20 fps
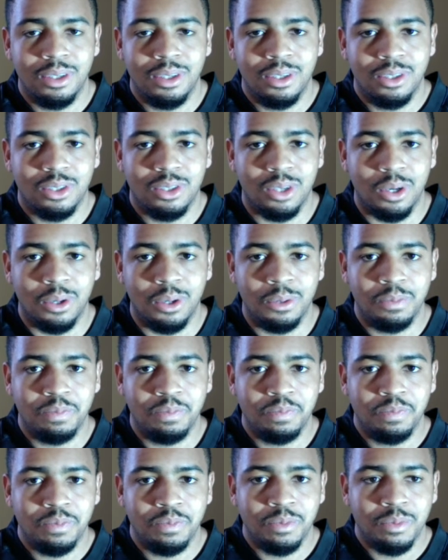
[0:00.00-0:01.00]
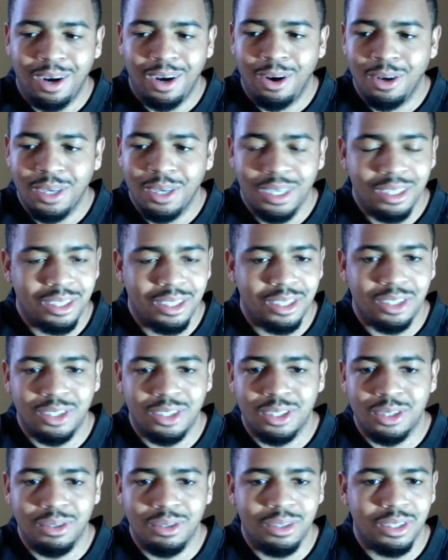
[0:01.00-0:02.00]
So all his
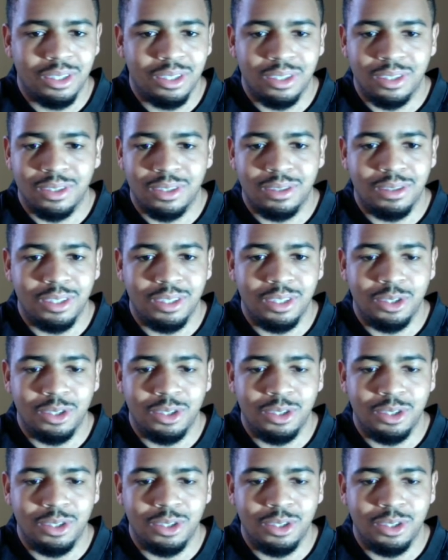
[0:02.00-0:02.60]
excuses,